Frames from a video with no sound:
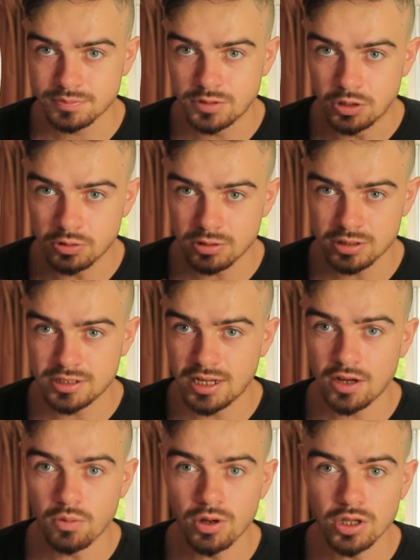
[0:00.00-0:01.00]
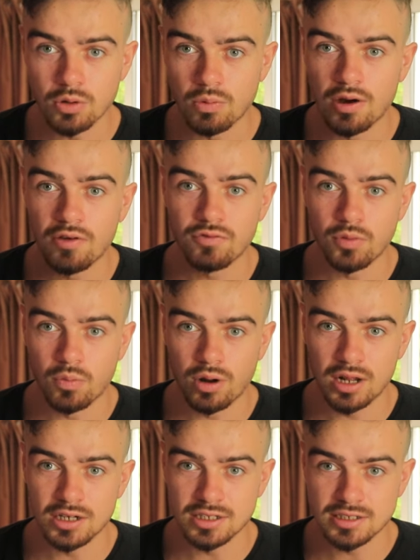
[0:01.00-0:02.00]
You can take what you want from
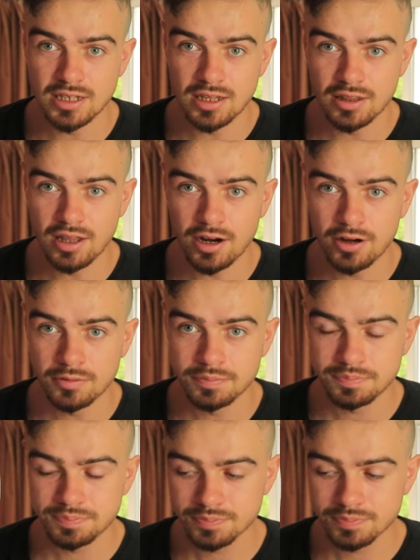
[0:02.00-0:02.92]
what I just said there,